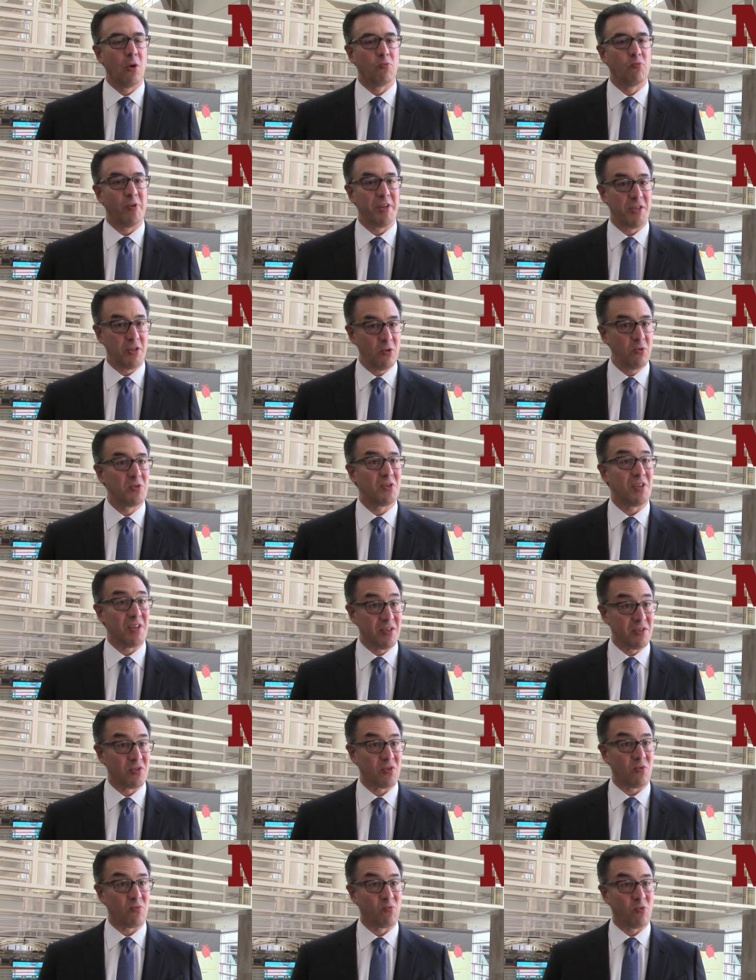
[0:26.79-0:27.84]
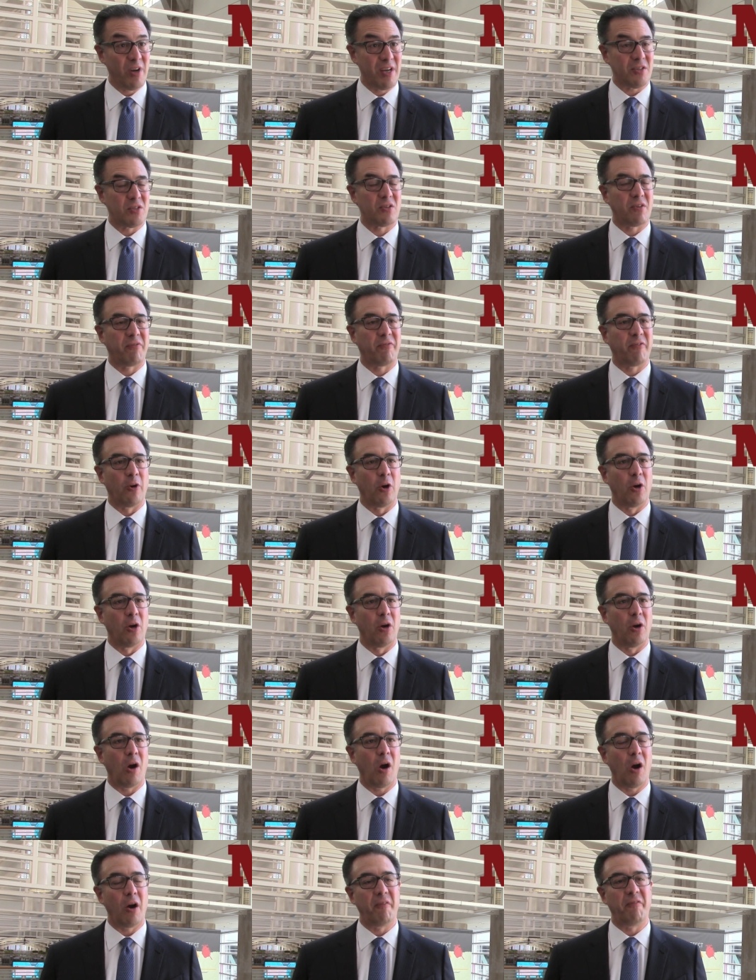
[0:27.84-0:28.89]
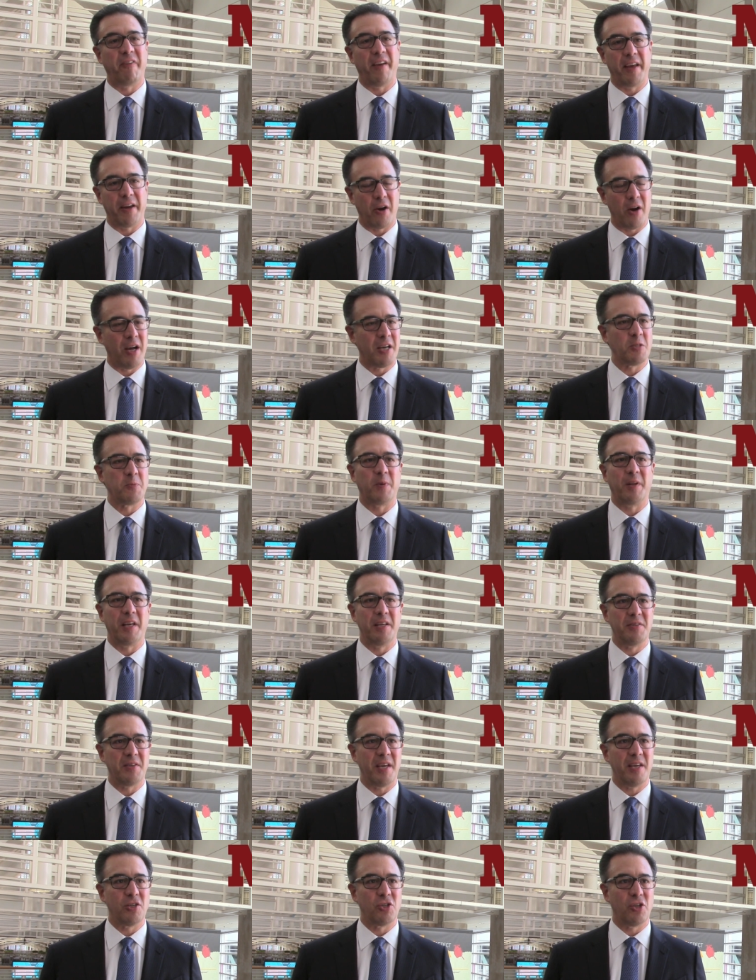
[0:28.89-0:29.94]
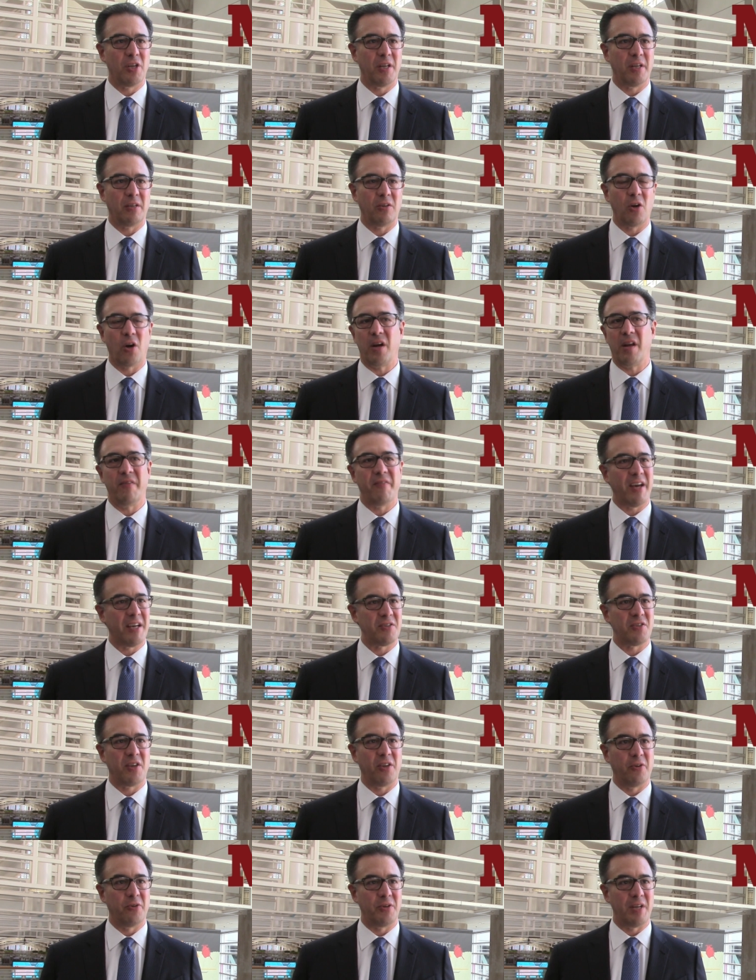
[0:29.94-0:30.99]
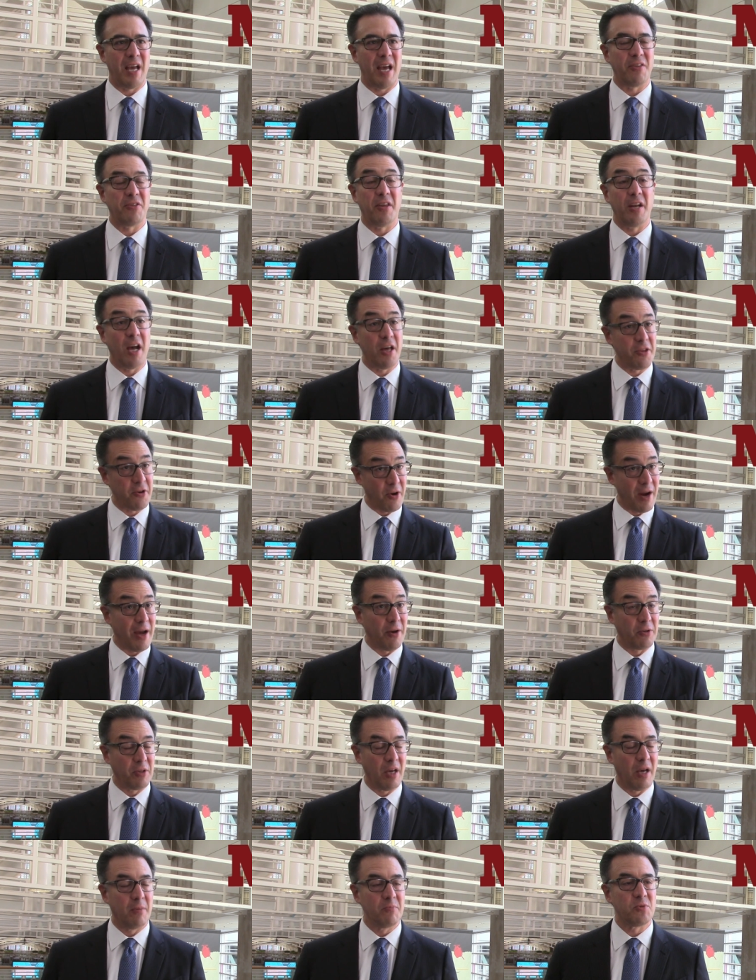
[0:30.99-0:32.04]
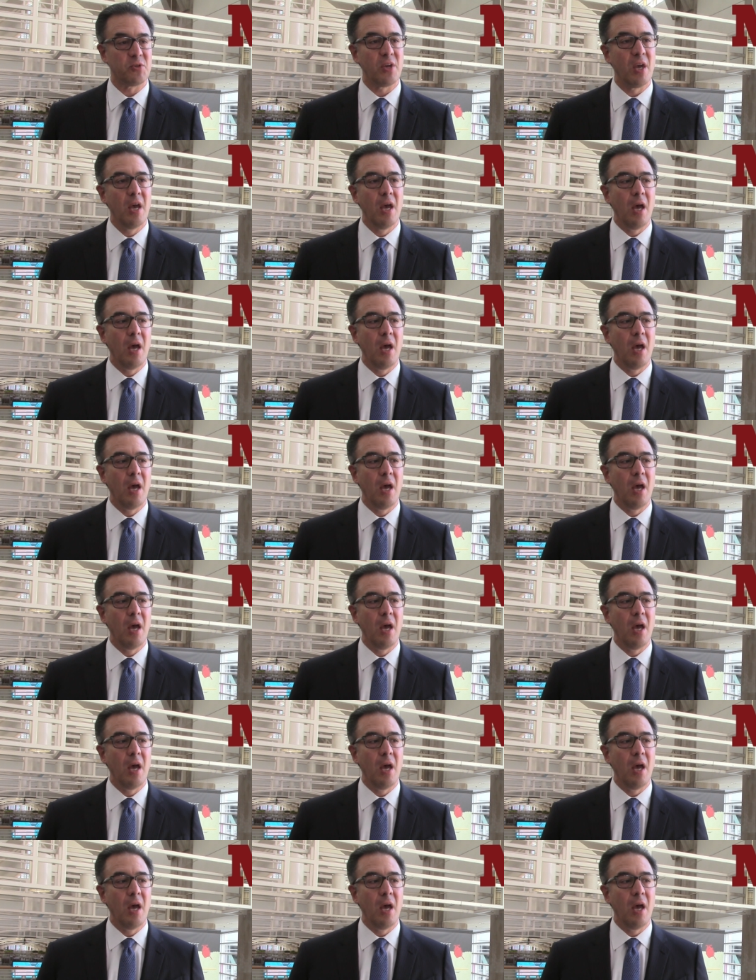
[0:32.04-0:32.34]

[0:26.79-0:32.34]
reduces risk for heart failure hospitalization, cardiovascular death, and other outcomes,